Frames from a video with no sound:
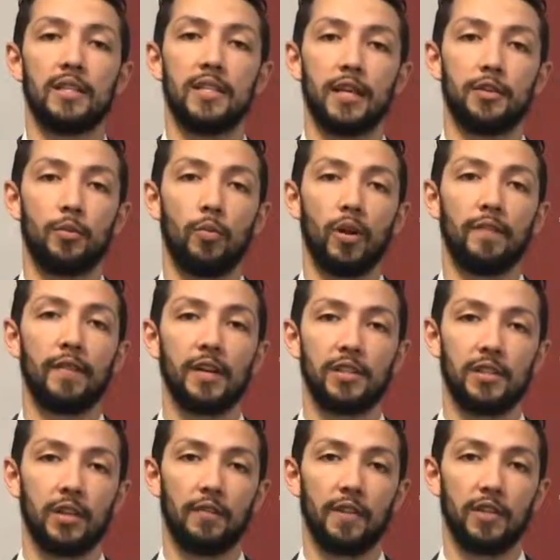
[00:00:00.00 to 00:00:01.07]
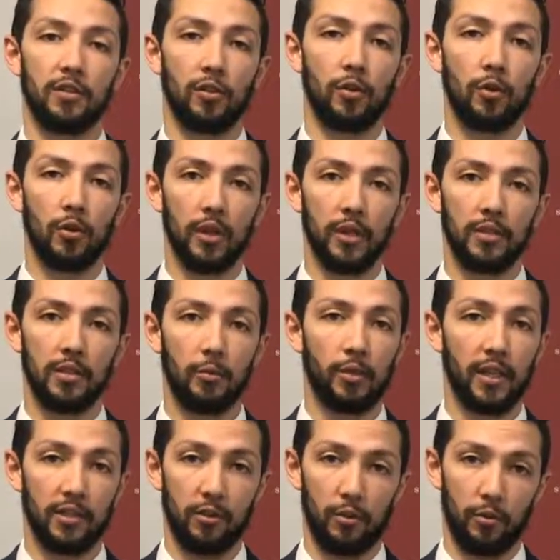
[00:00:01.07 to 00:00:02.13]
that you want to find yourself someone
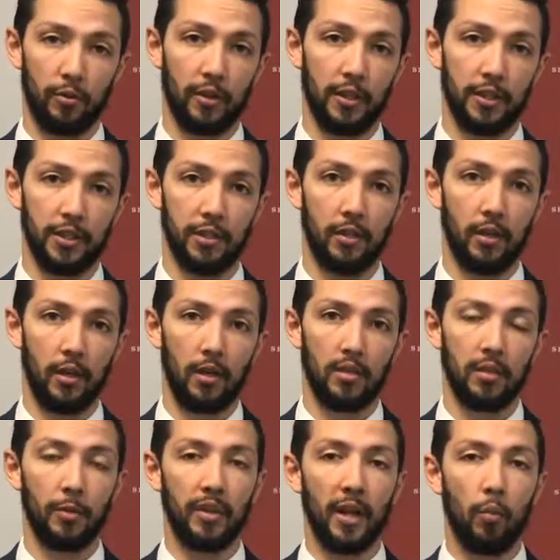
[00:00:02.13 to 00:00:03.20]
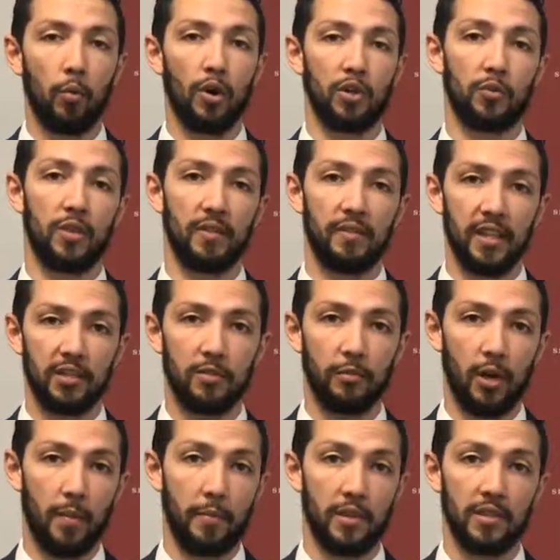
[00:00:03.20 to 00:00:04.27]
that's a local agent, someone that works with investment
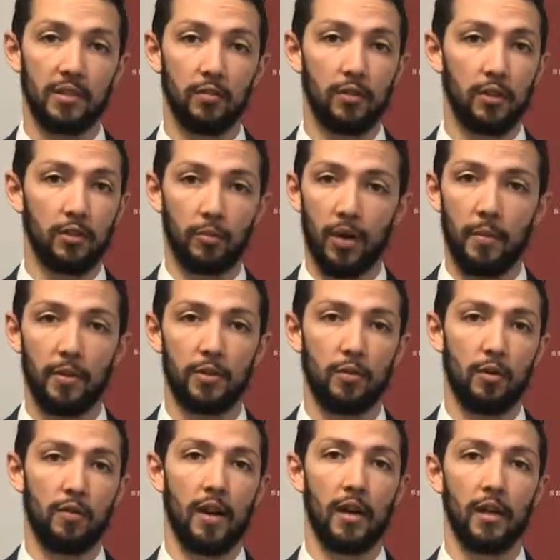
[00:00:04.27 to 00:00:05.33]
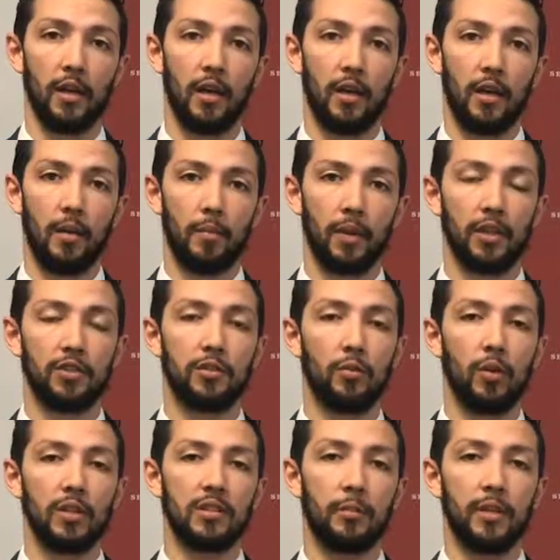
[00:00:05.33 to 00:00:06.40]
properties and rental properties already, because you
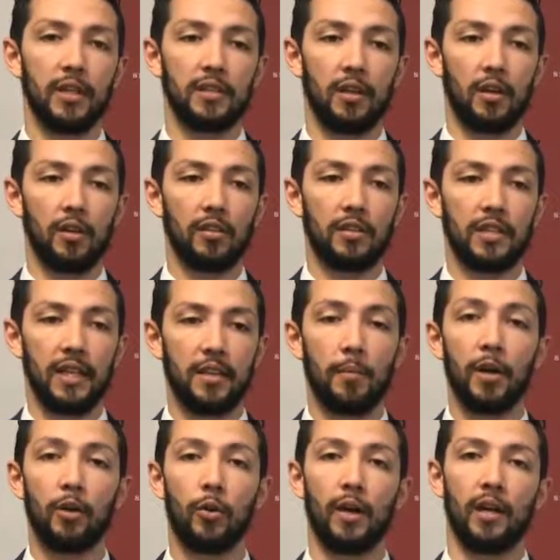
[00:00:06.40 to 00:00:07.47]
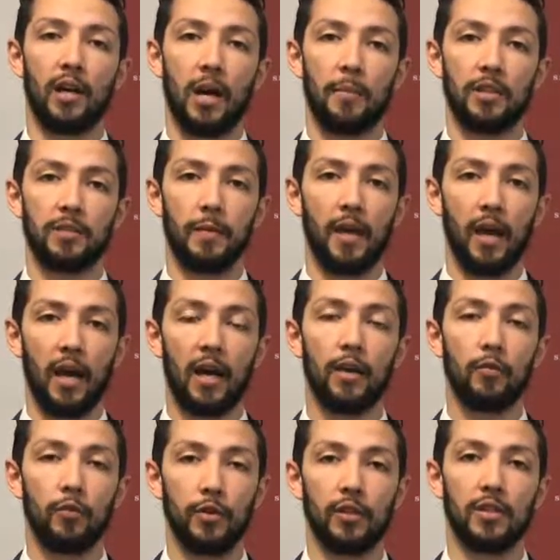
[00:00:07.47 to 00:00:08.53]
want someone that's going to understand the microeconomics
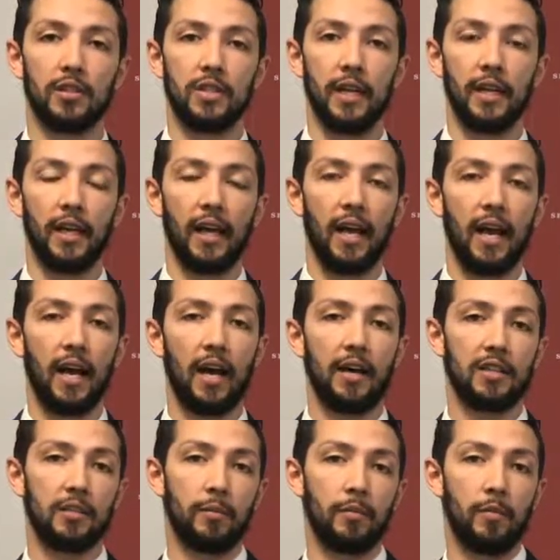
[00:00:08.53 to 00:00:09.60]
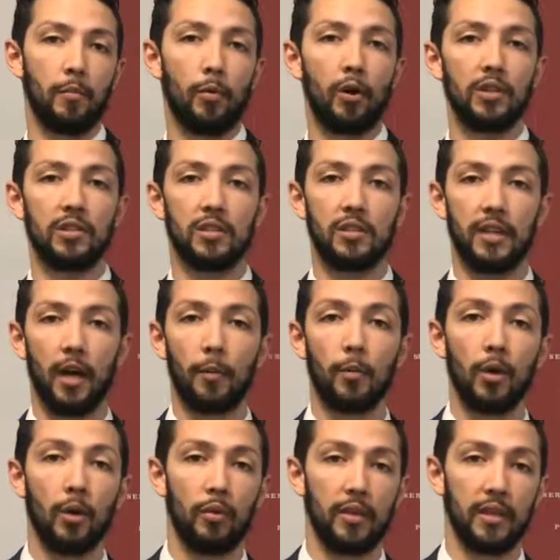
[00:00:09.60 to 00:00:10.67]
behind real estate and not hire someone from Boston to help you
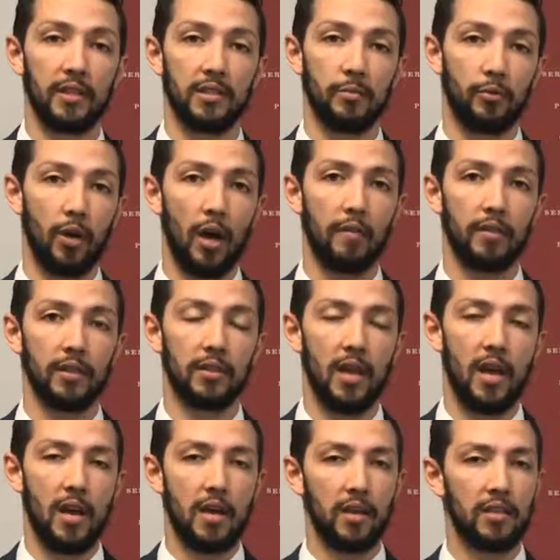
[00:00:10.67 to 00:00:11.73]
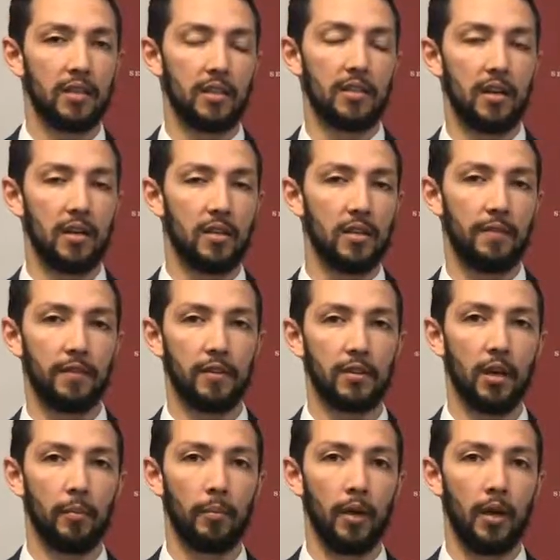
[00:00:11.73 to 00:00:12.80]
out with things in Providence, because things are going to differ some.